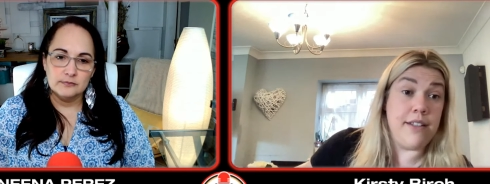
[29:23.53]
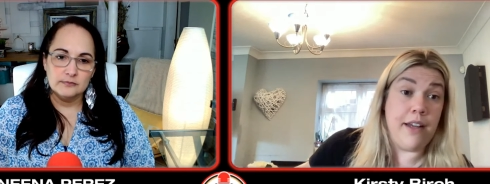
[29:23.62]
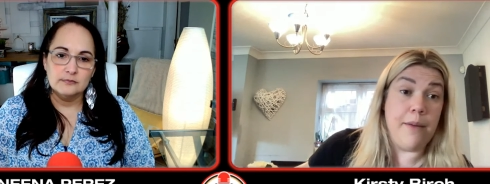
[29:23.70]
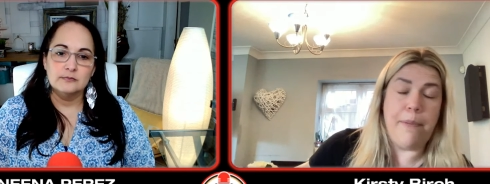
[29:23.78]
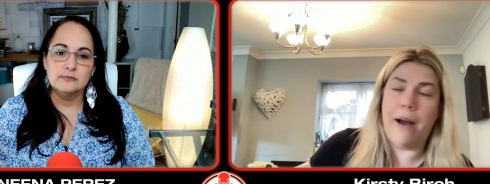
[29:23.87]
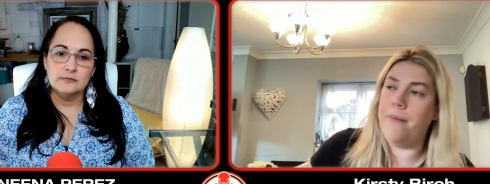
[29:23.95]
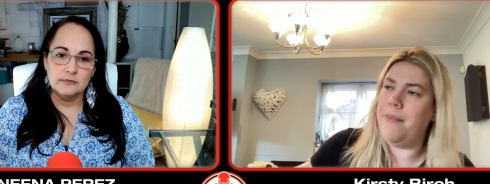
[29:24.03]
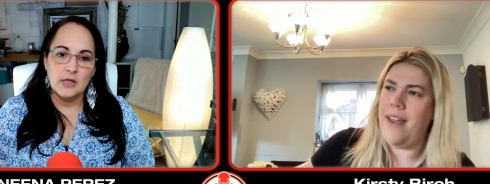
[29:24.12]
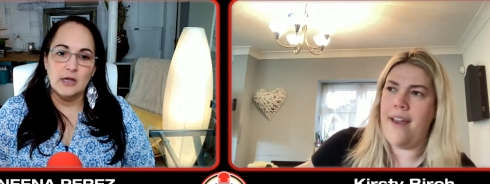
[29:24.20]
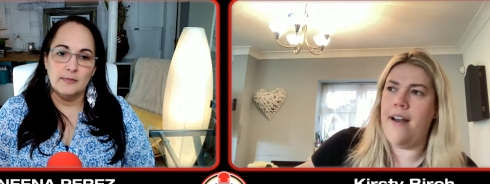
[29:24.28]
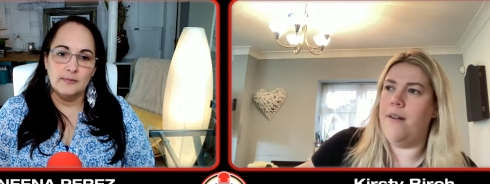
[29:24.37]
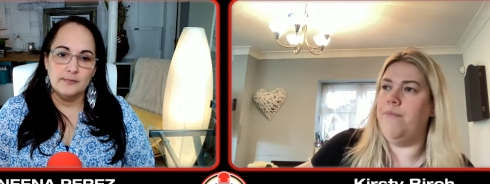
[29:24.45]
Speaker 1: isn't it? But
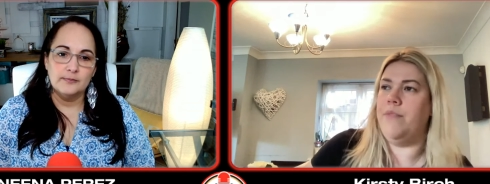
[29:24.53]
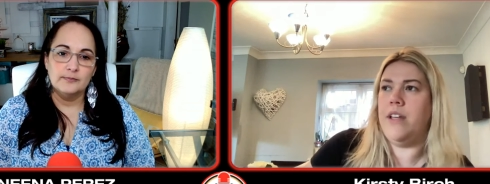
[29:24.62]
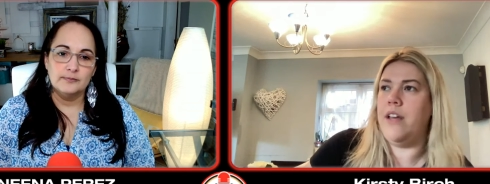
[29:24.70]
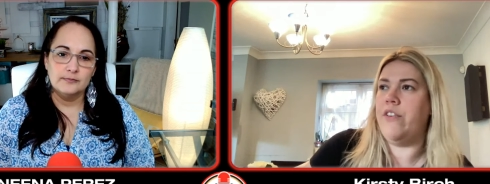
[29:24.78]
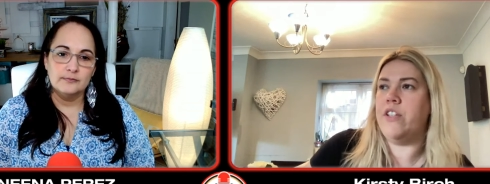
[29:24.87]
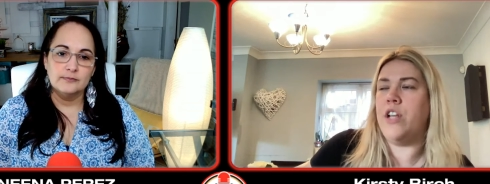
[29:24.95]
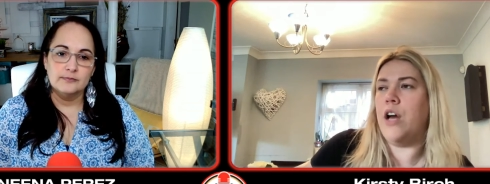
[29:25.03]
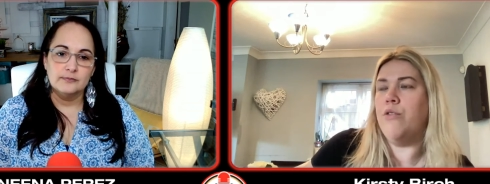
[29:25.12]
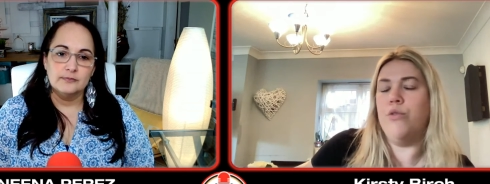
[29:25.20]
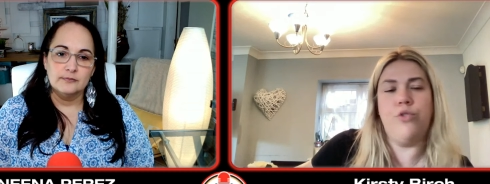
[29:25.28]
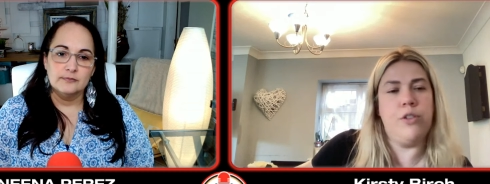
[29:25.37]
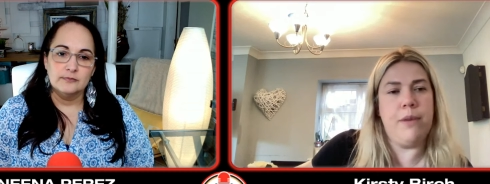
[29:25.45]
yeah, um, if it's
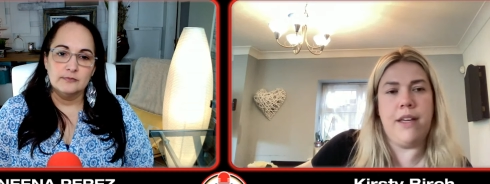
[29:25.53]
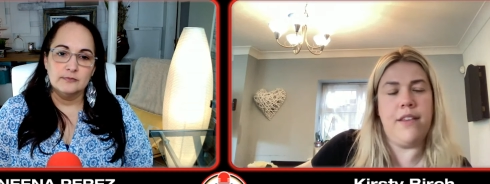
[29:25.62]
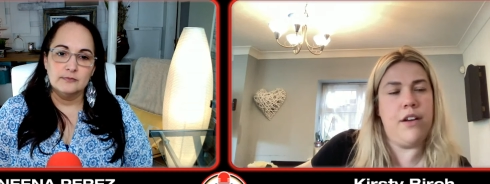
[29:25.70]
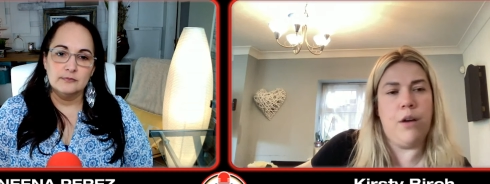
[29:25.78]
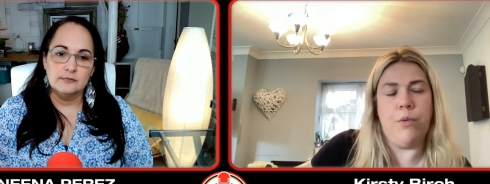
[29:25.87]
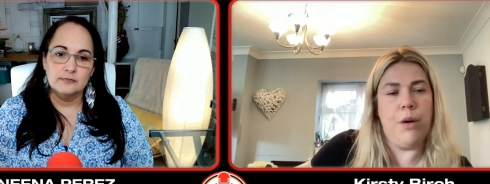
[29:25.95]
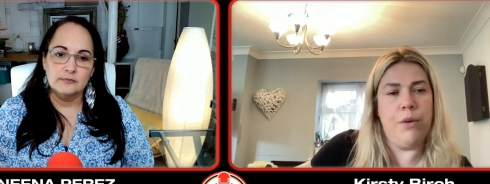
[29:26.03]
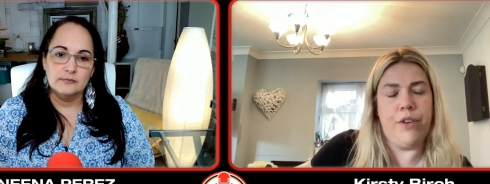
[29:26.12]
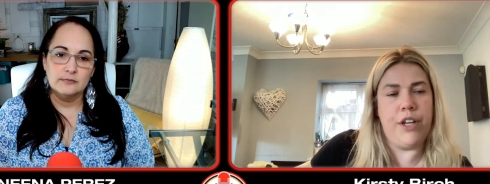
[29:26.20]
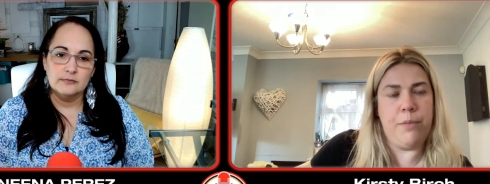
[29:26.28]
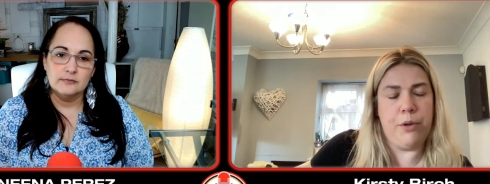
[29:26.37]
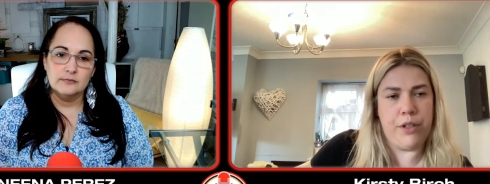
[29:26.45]
local to me, then I work
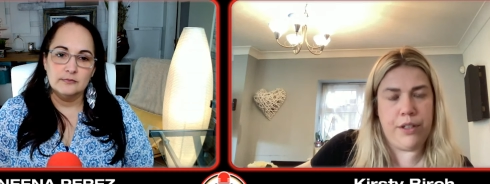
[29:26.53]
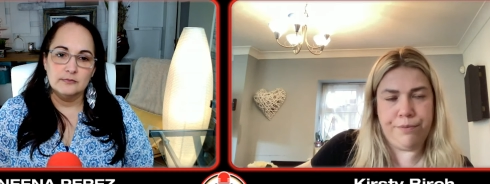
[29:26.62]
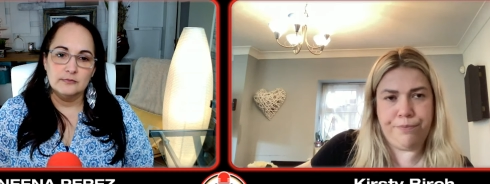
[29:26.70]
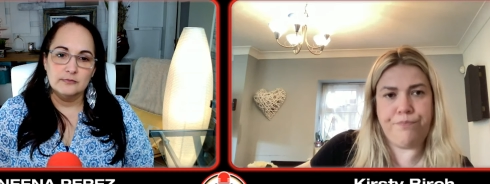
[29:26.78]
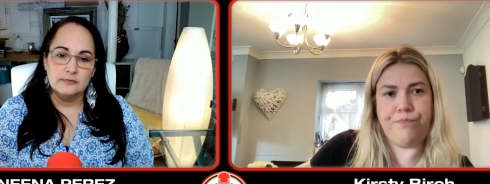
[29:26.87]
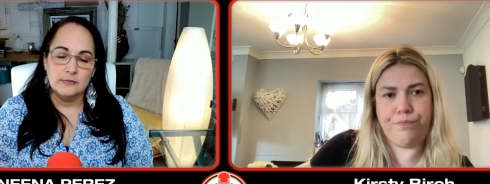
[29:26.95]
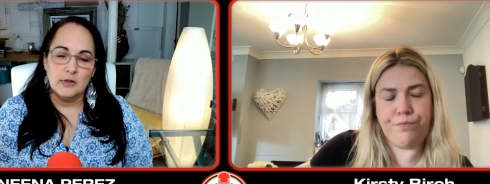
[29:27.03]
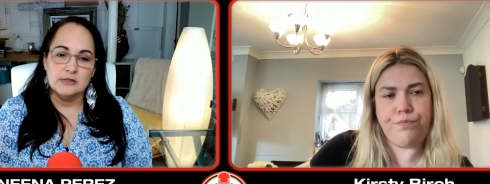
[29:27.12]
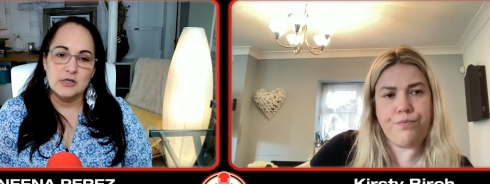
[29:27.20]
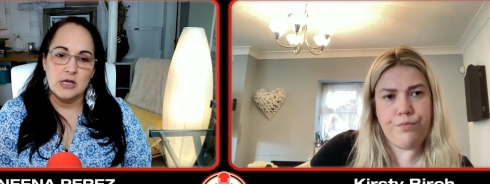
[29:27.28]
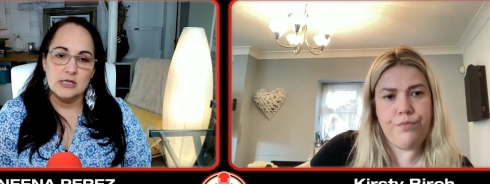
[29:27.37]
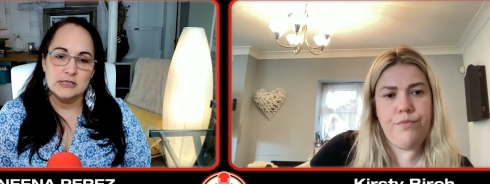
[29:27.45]
with anybody.
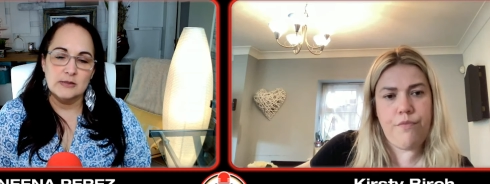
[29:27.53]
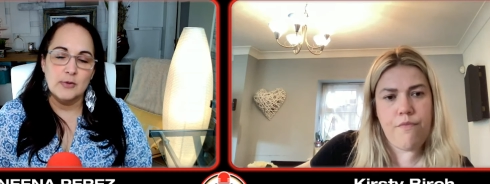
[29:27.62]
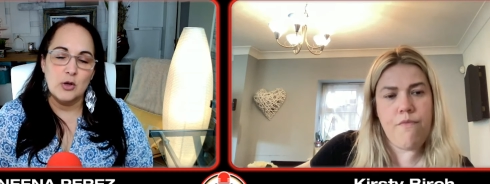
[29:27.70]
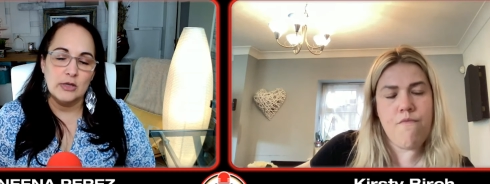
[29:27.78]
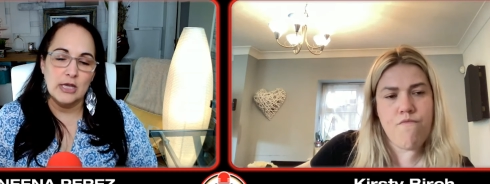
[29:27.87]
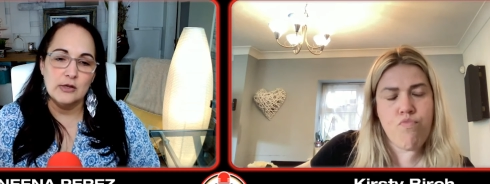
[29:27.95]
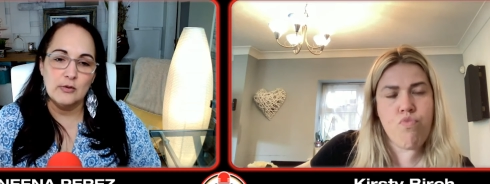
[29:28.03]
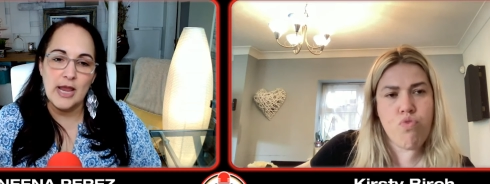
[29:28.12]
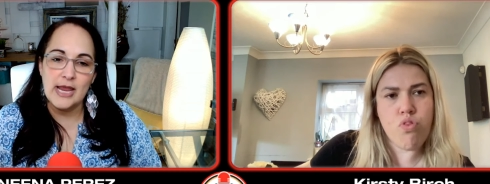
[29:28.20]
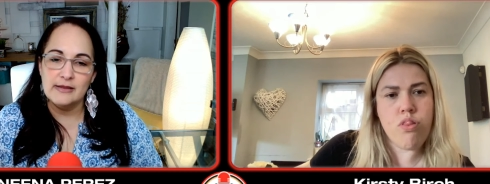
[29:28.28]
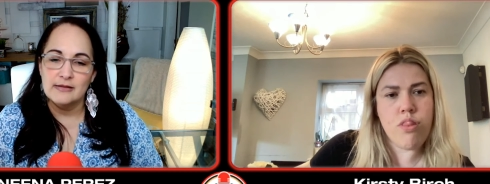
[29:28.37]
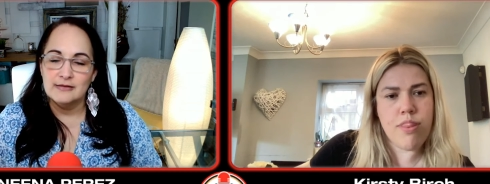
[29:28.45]
That's awesome. Okay,
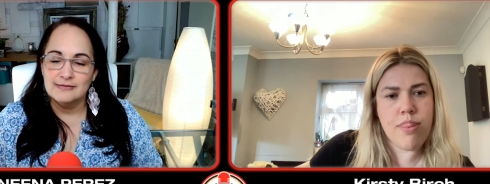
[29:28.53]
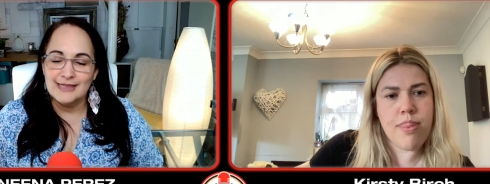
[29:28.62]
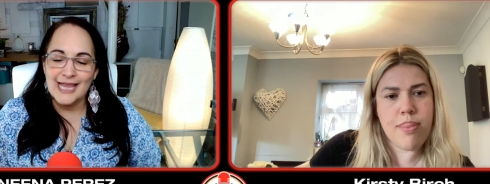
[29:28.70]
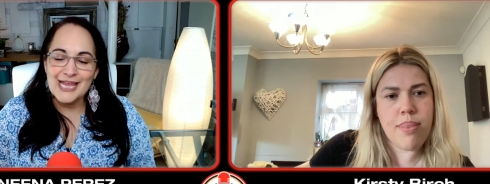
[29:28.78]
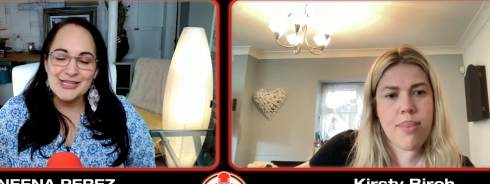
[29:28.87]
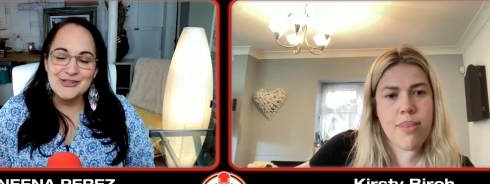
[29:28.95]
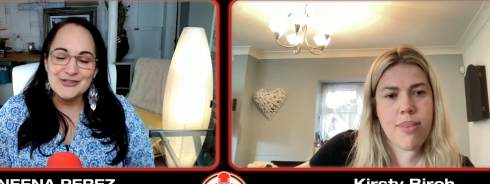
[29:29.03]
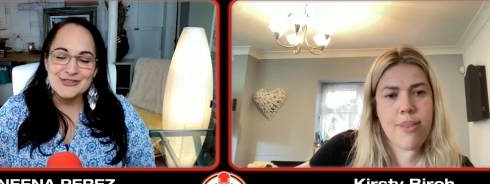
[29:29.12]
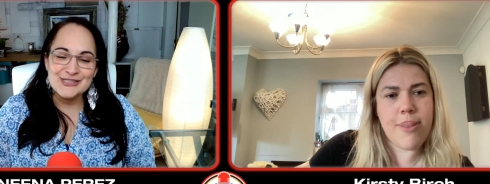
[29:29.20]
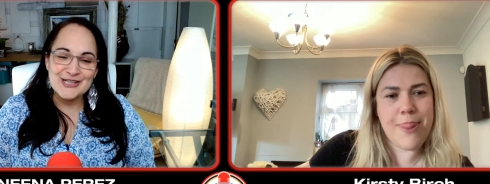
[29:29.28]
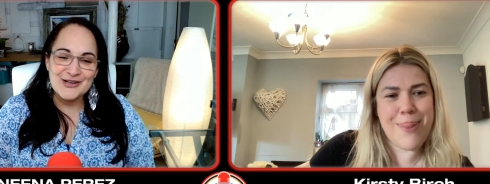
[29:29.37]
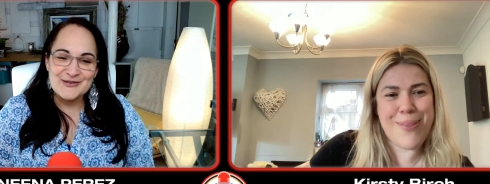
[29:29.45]
great.
Speaker 2: Thank you
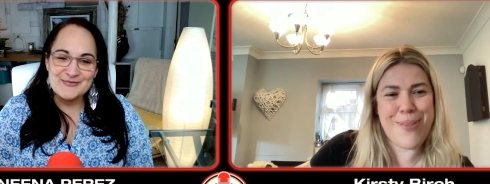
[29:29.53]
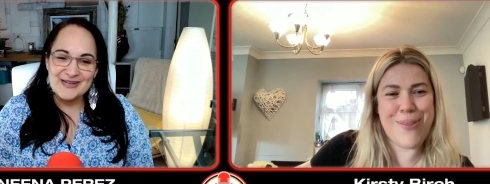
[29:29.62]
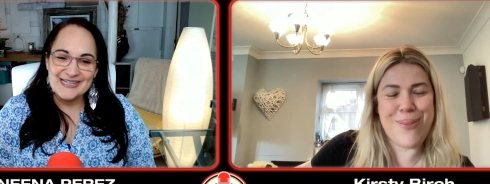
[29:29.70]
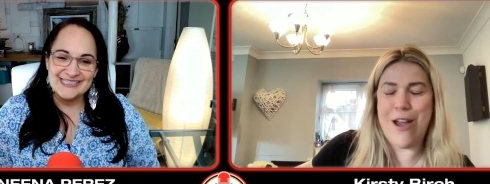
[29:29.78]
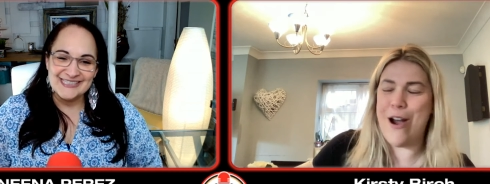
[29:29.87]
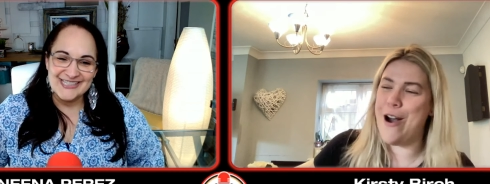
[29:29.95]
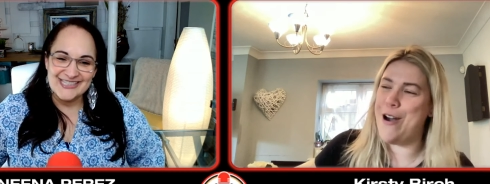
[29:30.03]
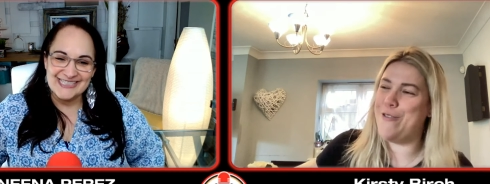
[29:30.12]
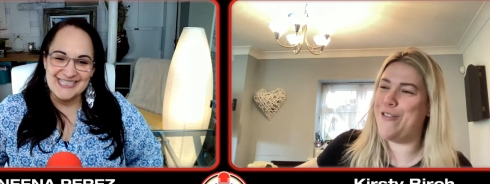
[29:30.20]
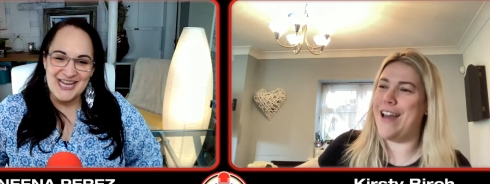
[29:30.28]
so much. No,